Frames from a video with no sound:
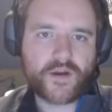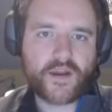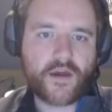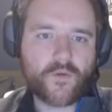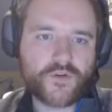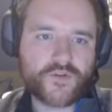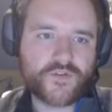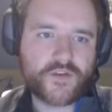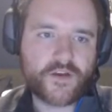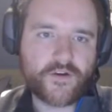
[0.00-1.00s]
now, which you'll
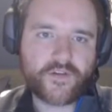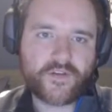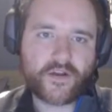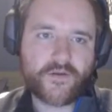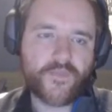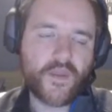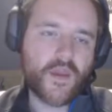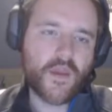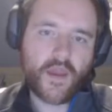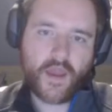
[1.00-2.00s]
see here in a second.
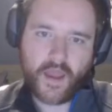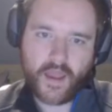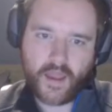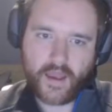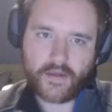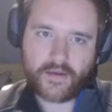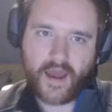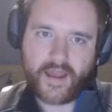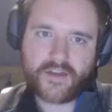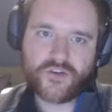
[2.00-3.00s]
And
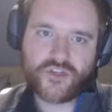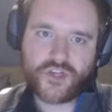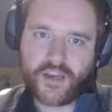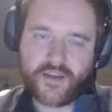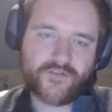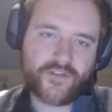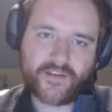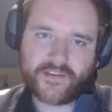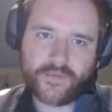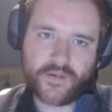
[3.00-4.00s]
I can change
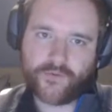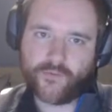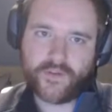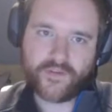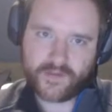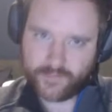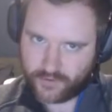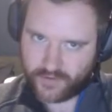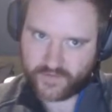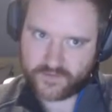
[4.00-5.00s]
like something really
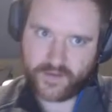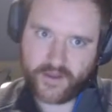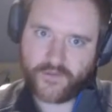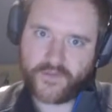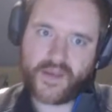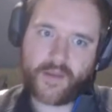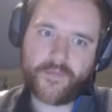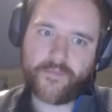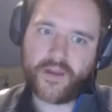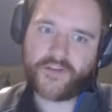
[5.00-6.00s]
simple like this banner at the top of
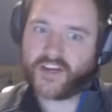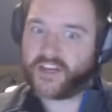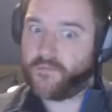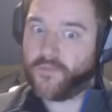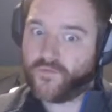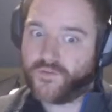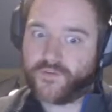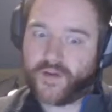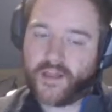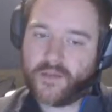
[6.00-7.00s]
the page. I can move
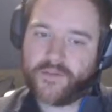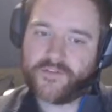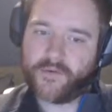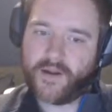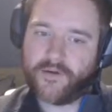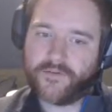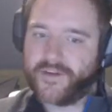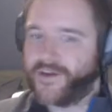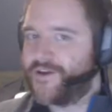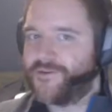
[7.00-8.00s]
different elements around.
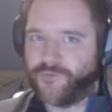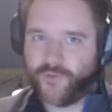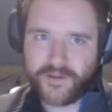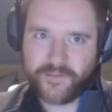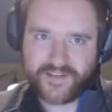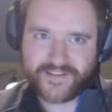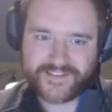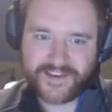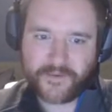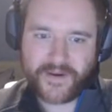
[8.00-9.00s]
Really basic
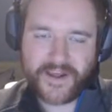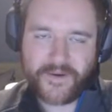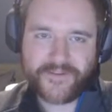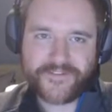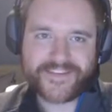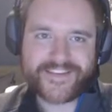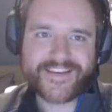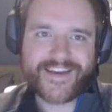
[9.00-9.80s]
site right now, obviously, but